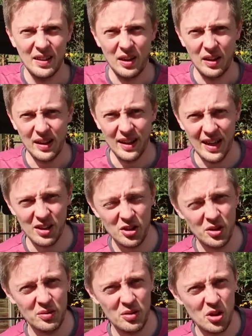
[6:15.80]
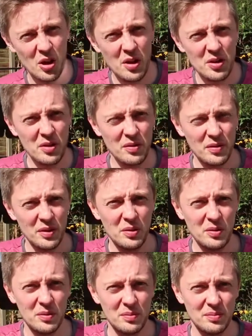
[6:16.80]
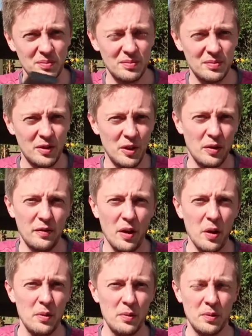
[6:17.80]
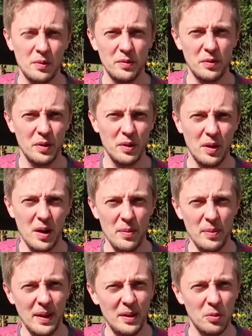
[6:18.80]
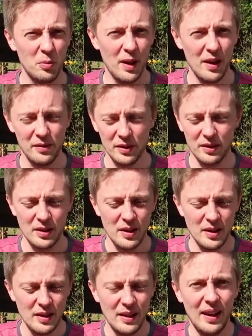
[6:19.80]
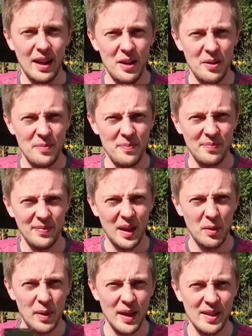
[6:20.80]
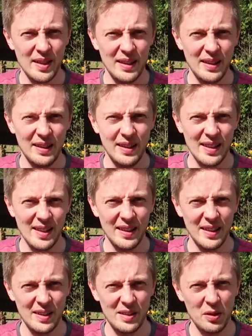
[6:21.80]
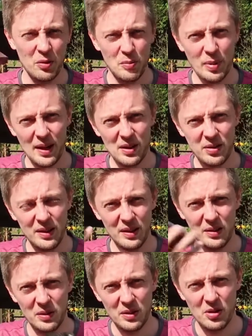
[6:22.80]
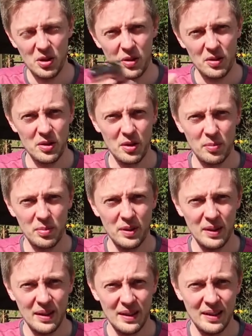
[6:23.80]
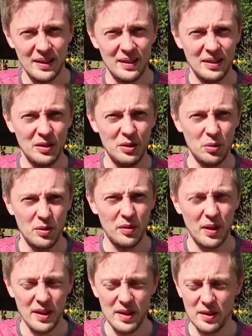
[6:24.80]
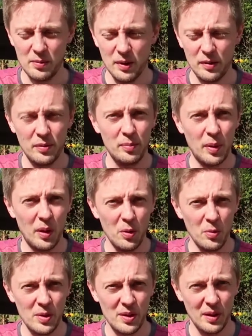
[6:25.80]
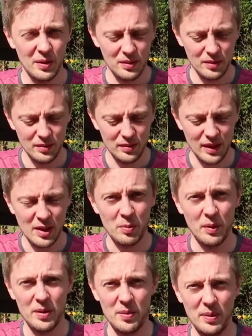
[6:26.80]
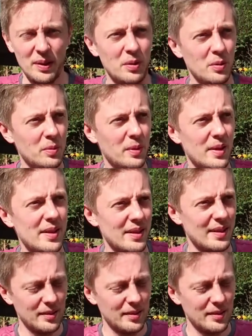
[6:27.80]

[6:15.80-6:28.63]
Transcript: Like an extra charger for your phone or for your iPad or whatever. It basically is an external battery that you can charge up your devices with. But also this one's pretty cool, because